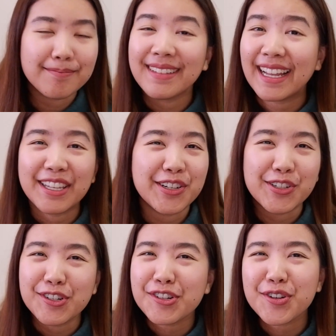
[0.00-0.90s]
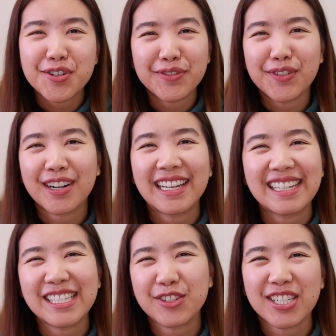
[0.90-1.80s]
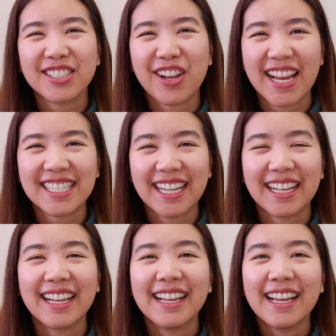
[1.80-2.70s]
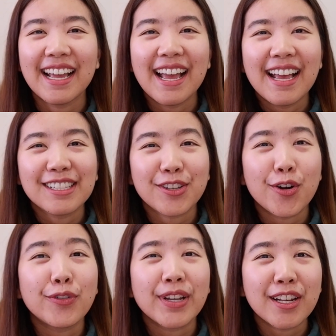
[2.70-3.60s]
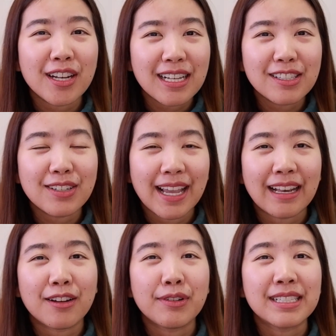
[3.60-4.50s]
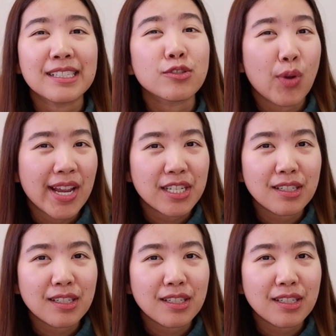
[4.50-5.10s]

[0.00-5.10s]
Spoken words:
then you're good to go for the registration. So in order to get a registration,